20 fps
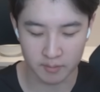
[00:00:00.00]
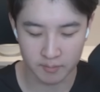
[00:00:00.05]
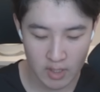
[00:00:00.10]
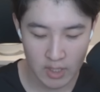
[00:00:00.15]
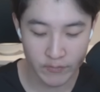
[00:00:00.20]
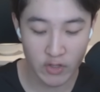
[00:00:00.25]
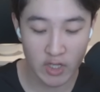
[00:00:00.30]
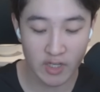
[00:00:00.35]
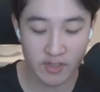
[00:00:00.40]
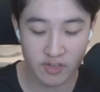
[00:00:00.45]

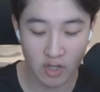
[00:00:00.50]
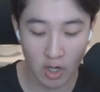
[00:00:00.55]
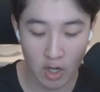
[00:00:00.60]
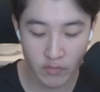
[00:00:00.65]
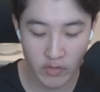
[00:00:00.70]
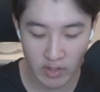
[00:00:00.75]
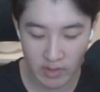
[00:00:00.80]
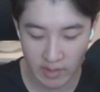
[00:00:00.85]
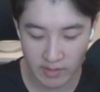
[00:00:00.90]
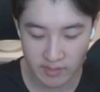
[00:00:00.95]
If you guys are
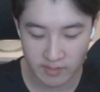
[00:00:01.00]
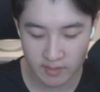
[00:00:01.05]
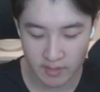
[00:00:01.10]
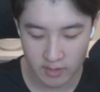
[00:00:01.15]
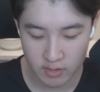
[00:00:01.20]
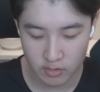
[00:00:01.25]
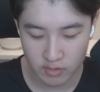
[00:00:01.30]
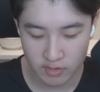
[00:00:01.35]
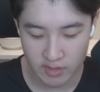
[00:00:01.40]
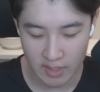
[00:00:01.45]
realizing that
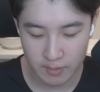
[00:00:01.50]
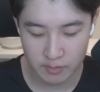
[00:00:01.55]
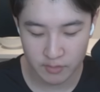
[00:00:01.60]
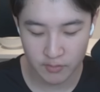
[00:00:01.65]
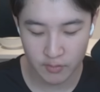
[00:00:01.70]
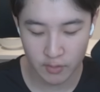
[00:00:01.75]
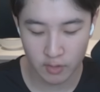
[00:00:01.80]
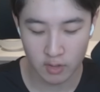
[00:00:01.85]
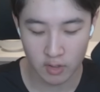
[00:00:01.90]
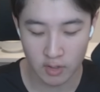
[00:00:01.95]
your games
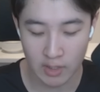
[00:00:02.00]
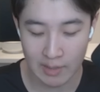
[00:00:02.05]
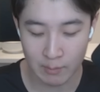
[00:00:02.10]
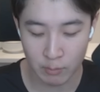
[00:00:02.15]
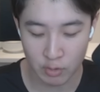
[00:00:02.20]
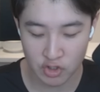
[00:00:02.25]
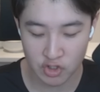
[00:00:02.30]
feel a lot more